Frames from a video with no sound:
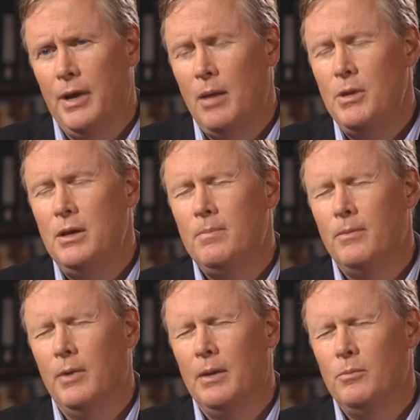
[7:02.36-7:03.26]
But I mean,
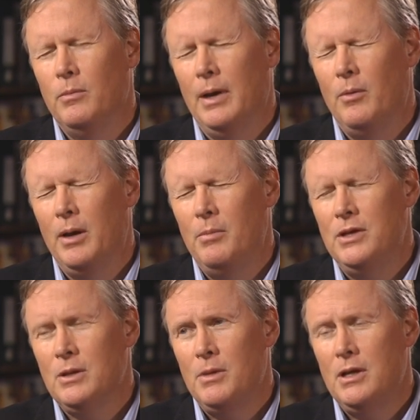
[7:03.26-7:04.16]
by what it
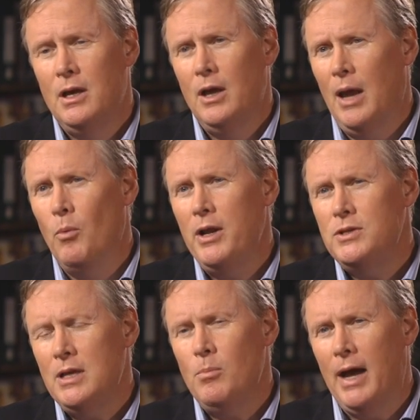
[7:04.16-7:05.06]
means, I mean, and what
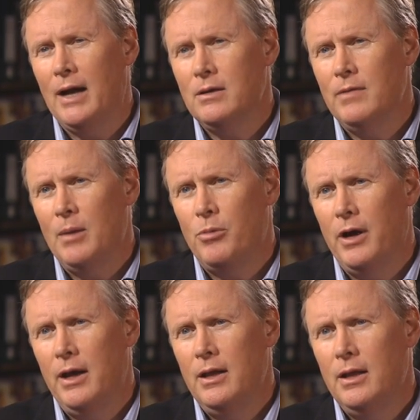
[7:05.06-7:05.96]
is the impact of that
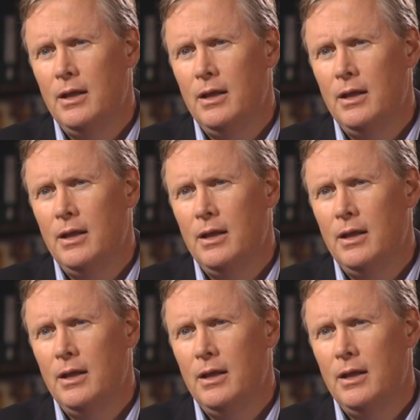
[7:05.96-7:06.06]
pride?